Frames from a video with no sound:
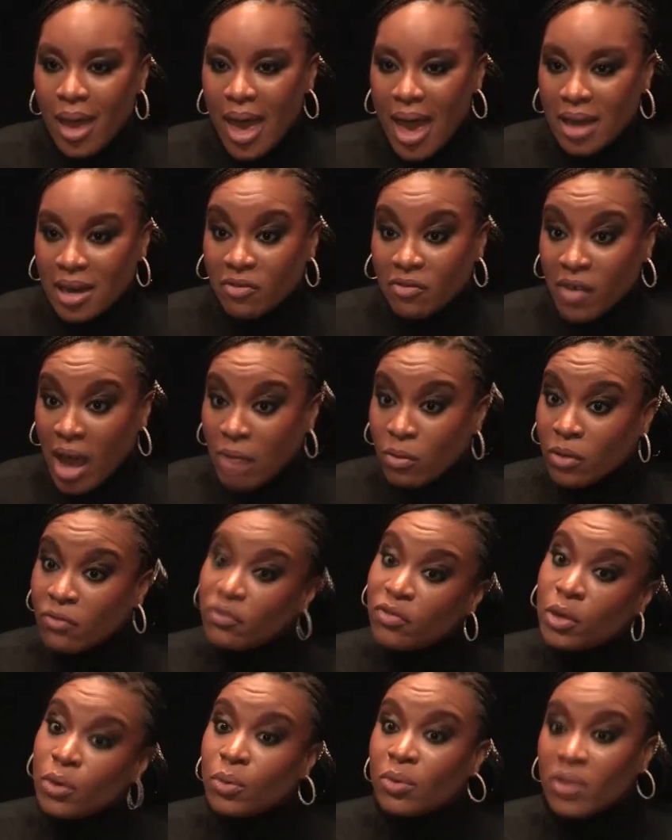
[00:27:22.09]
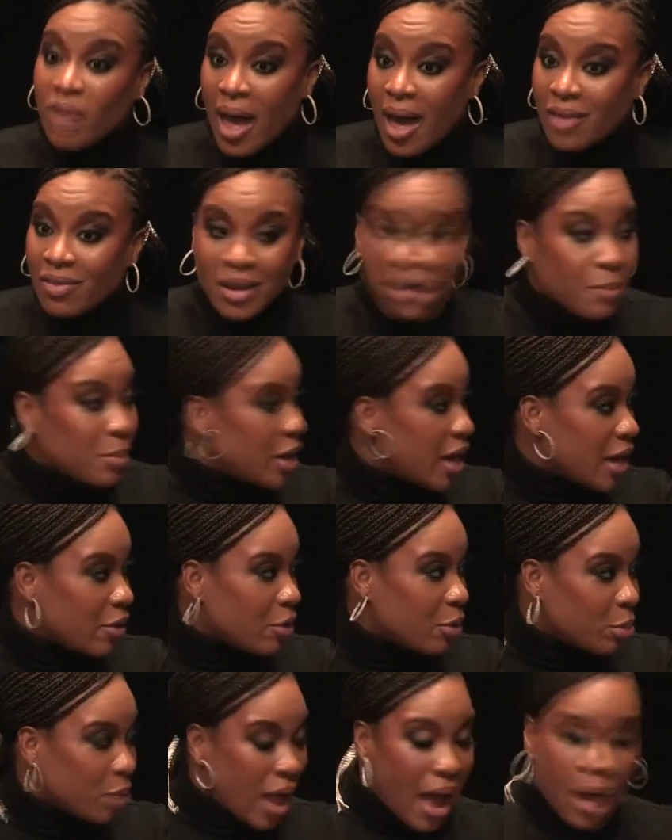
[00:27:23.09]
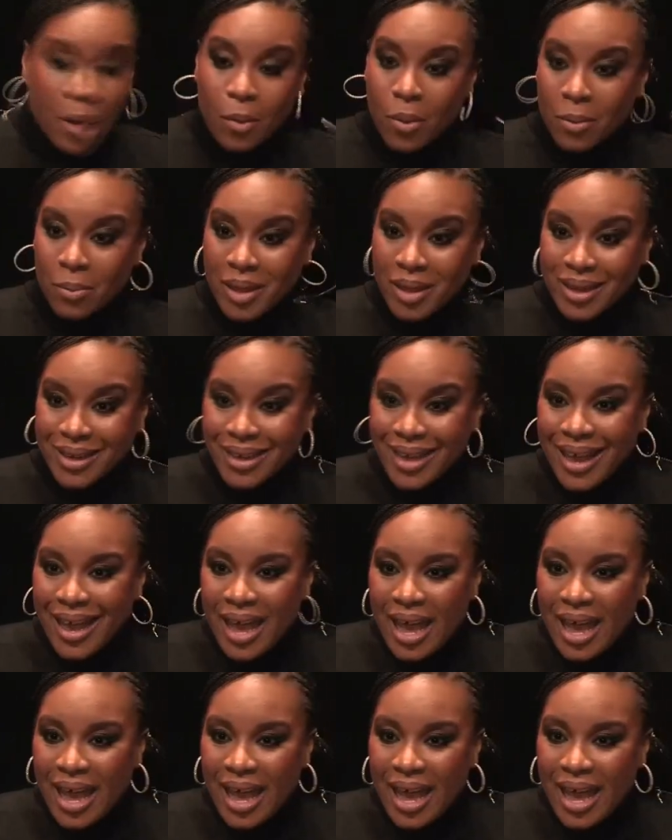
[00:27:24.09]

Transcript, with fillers: And if I refuse that, then I'm an angry black woman.